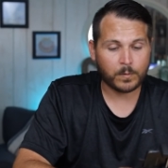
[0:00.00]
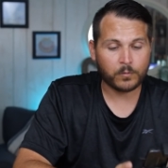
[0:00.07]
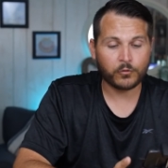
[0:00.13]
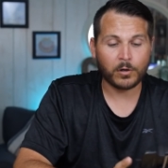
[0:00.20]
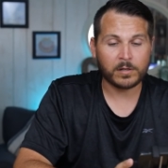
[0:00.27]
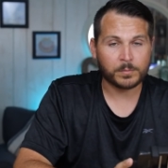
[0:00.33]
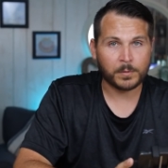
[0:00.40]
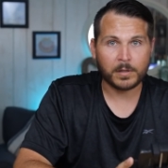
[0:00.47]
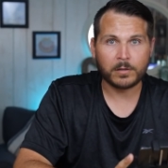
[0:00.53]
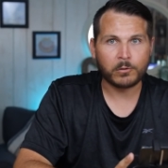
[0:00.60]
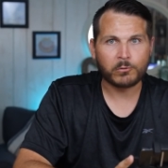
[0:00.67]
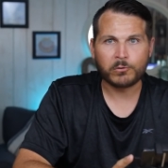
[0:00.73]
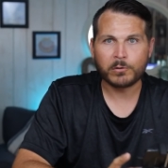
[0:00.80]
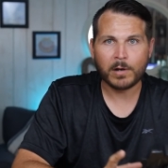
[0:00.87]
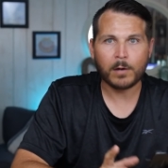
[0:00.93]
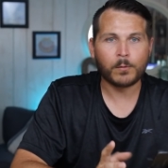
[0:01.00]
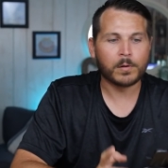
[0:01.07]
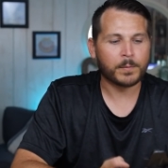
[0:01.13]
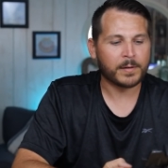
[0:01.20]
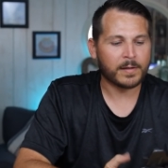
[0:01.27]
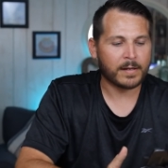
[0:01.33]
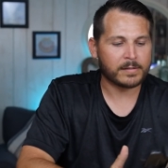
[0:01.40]
trust me, you do not
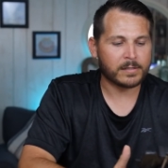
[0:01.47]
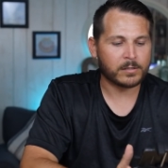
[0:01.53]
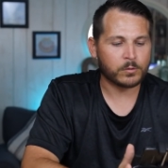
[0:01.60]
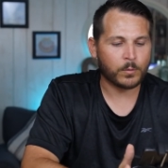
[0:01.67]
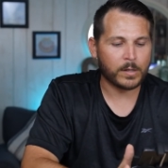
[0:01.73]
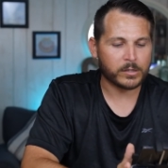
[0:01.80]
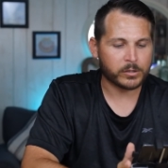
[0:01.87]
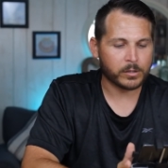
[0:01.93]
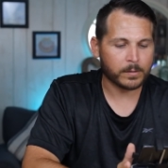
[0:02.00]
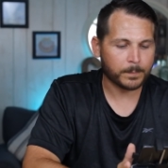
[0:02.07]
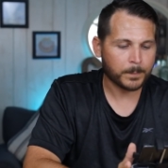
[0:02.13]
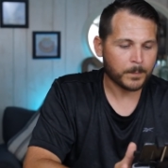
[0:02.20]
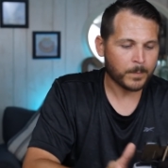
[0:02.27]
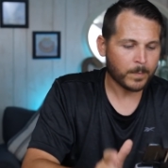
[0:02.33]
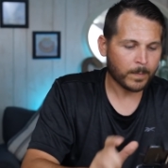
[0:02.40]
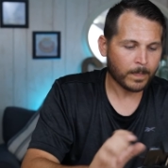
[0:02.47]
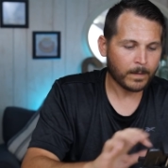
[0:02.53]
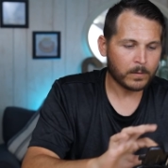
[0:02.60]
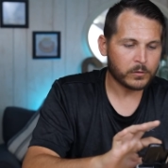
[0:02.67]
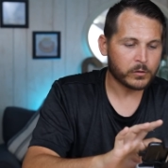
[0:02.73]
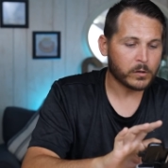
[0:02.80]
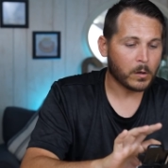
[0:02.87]
want to be in that situation.
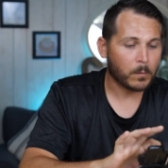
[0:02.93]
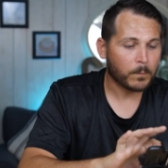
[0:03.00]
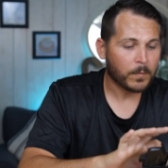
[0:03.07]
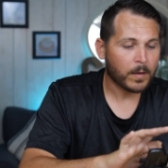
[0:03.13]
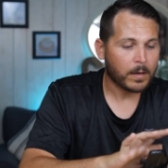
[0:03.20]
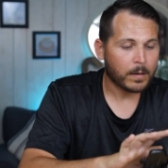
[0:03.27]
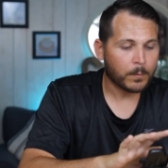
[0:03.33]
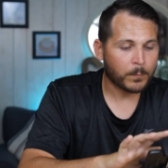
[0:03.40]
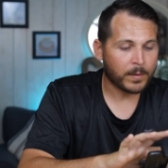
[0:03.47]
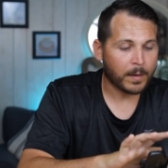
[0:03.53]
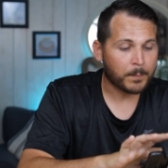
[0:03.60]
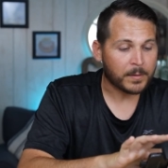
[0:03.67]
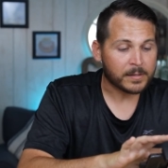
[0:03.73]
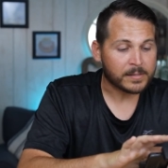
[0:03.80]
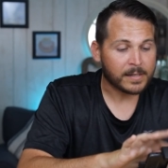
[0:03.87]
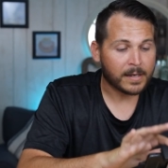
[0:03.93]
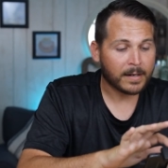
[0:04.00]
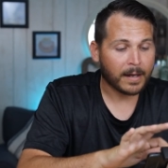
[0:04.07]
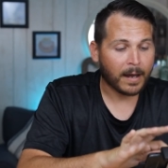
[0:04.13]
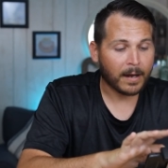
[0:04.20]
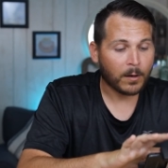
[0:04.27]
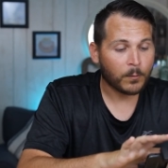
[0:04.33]
So, with that being said,
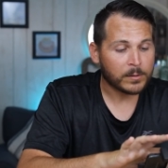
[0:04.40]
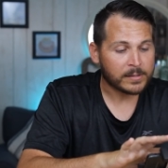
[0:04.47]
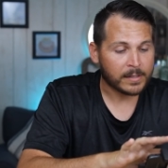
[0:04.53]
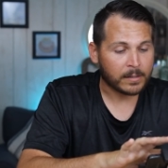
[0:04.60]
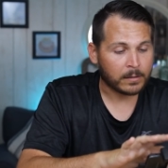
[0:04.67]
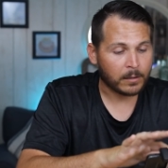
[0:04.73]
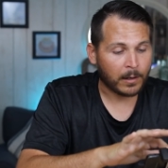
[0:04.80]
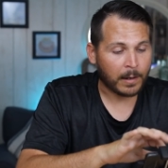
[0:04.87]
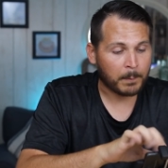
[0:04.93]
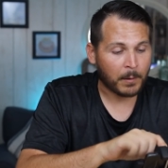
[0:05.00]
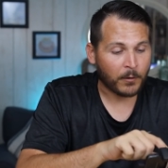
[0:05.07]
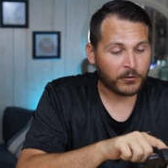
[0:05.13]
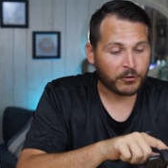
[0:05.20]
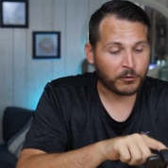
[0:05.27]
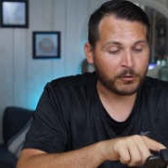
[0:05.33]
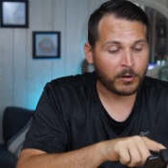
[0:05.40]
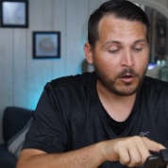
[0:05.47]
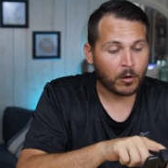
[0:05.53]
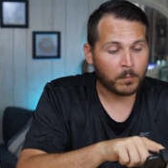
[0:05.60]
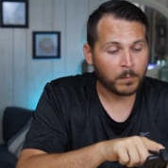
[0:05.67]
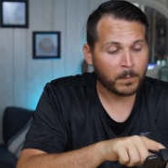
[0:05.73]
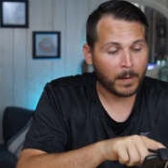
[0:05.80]
I always take a look at my return to
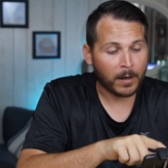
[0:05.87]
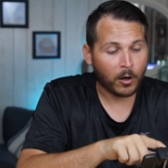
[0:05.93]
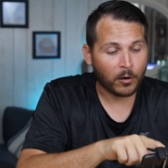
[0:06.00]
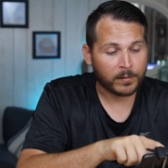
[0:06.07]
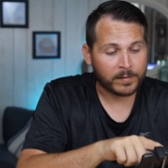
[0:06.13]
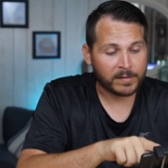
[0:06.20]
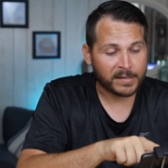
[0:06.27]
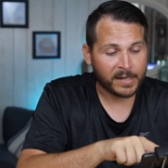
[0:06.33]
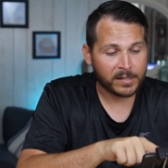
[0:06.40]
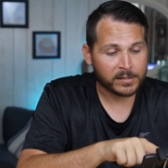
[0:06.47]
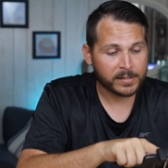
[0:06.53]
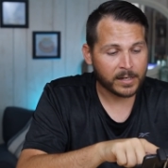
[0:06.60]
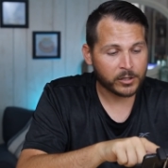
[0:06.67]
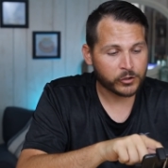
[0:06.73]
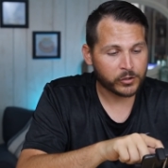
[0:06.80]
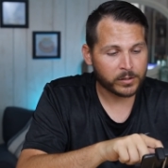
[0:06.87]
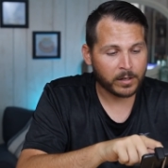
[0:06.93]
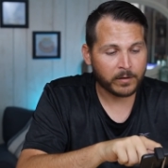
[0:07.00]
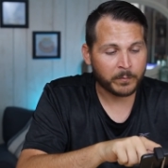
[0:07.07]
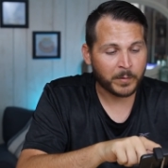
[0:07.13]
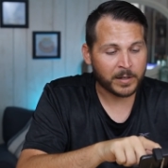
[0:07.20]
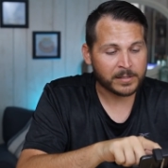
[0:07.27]
home, my RTH section
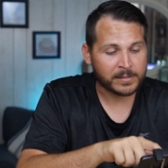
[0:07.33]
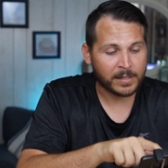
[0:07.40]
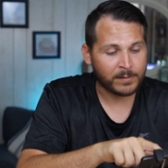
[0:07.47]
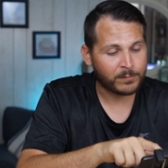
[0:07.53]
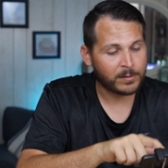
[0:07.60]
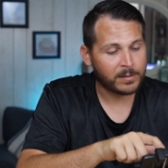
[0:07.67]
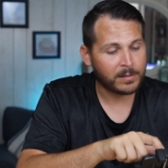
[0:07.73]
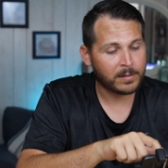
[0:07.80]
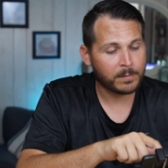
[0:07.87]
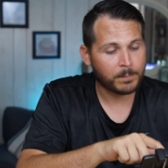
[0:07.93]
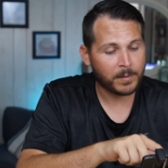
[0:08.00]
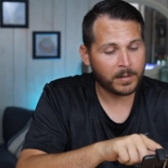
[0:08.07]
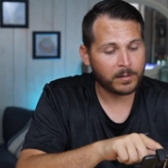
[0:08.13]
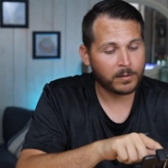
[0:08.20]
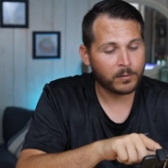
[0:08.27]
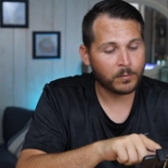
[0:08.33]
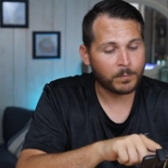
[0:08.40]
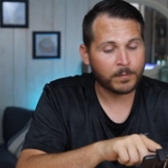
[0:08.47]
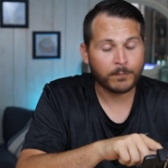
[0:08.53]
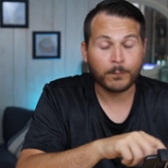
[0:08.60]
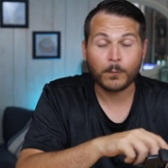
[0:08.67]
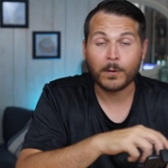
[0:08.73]
of my safety menu
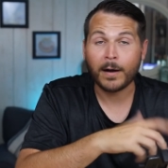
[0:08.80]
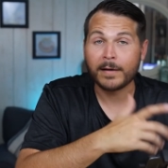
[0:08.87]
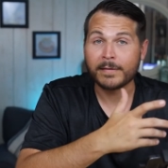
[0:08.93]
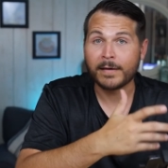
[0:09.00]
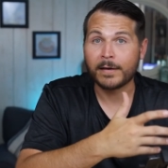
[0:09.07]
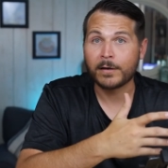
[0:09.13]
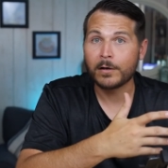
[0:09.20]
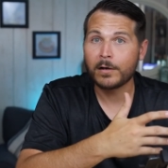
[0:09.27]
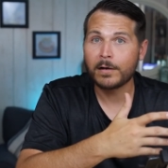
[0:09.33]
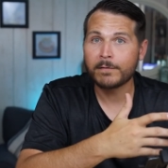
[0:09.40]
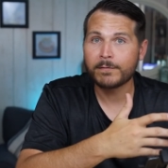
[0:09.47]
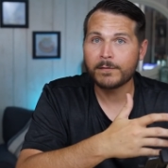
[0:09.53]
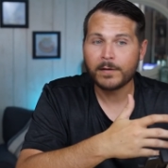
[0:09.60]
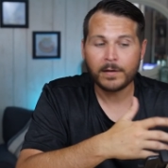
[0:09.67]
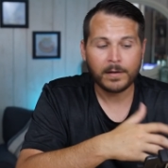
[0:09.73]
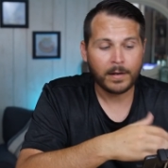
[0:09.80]
before I take off.